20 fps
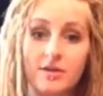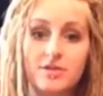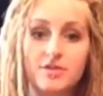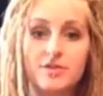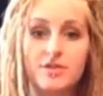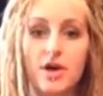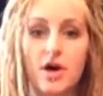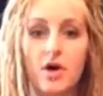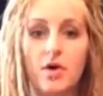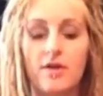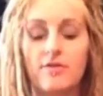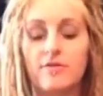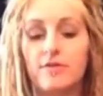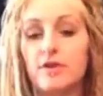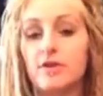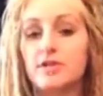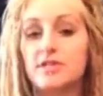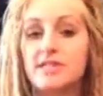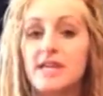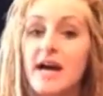So if
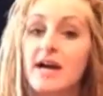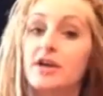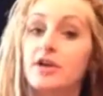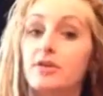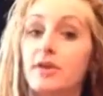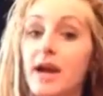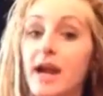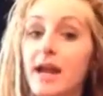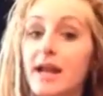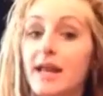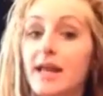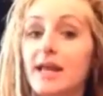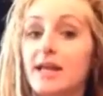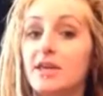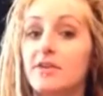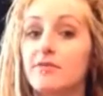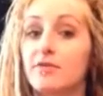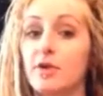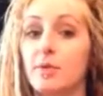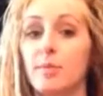you're decorating,
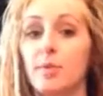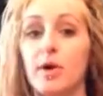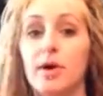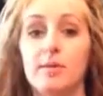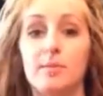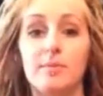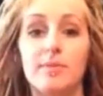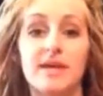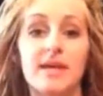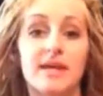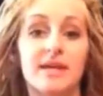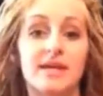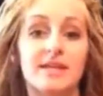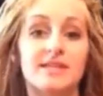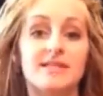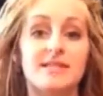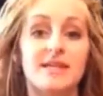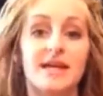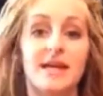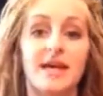if you're putting
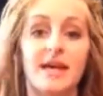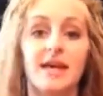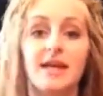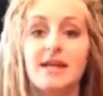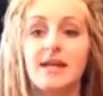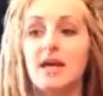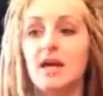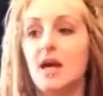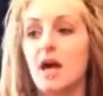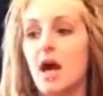beads in,